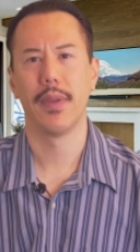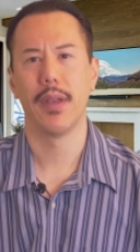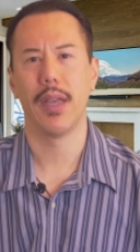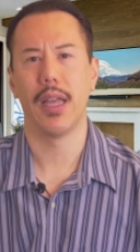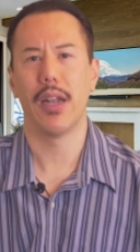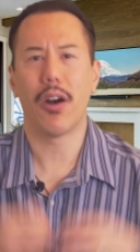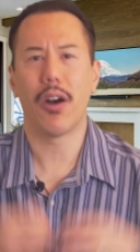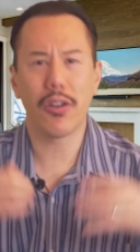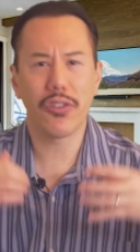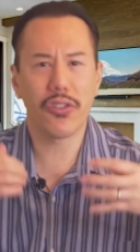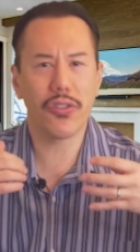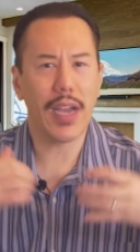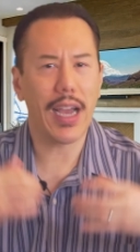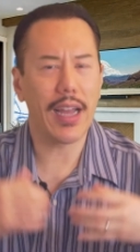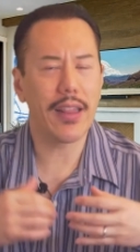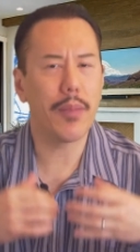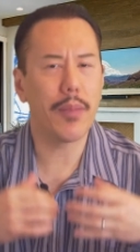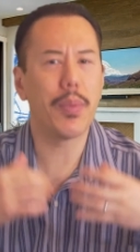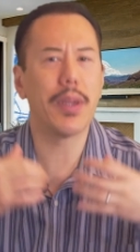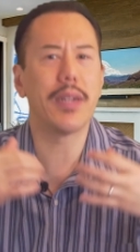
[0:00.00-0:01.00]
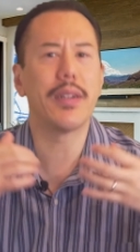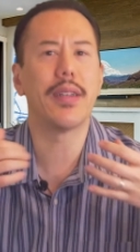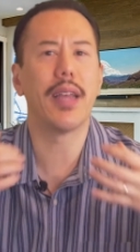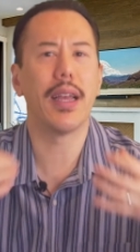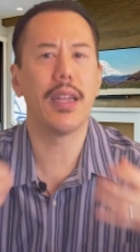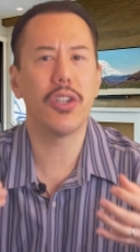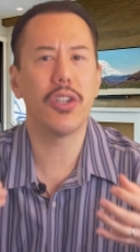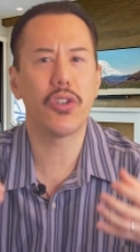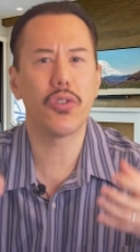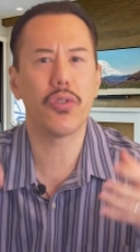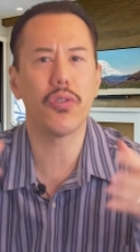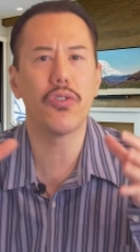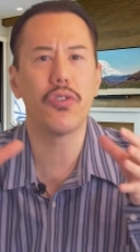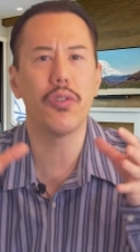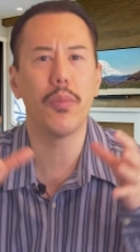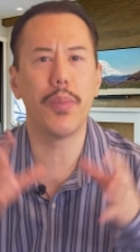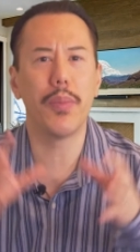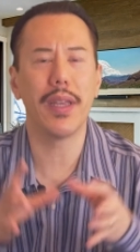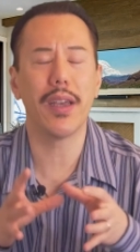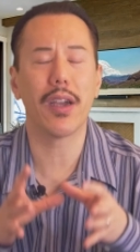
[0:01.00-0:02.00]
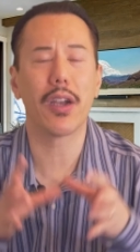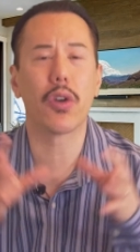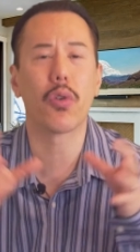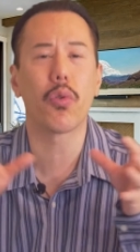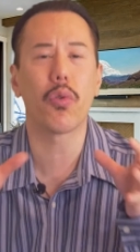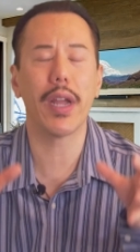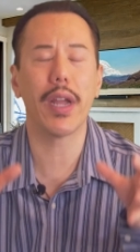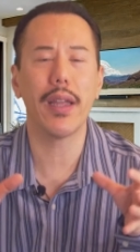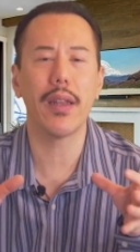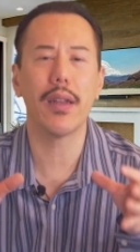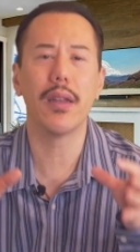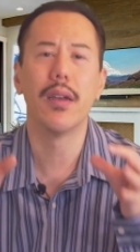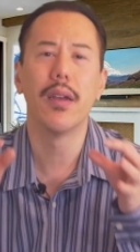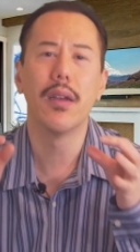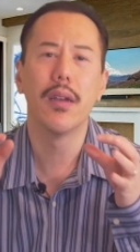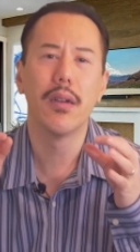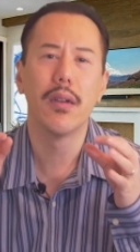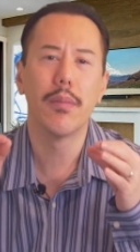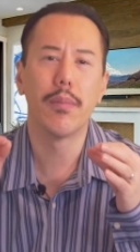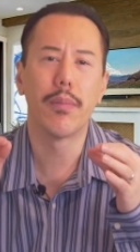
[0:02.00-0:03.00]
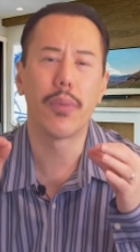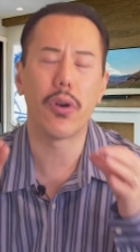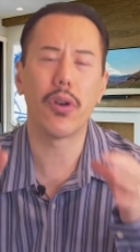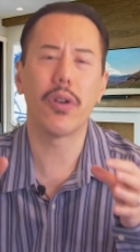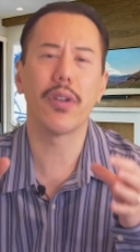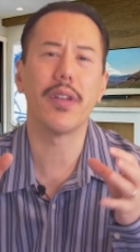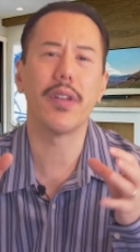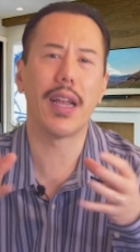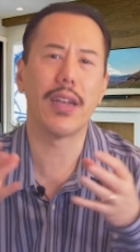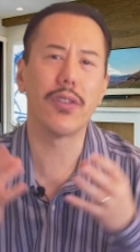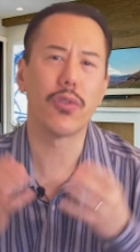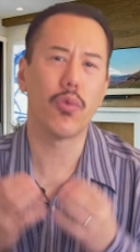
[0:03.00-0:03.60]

and also had the potential to be a great burden as